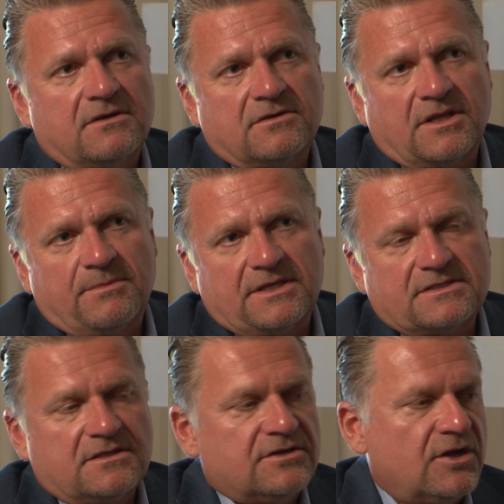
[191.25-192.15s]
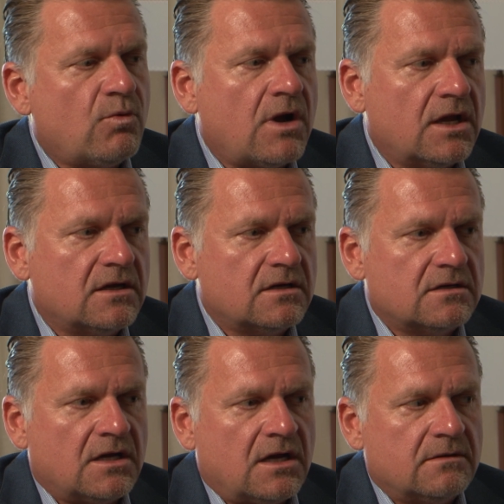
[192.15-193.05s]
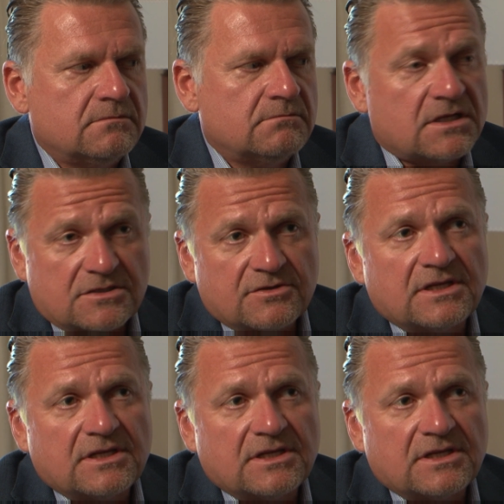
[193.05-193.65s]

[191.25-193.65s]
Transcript: or they may still require muscle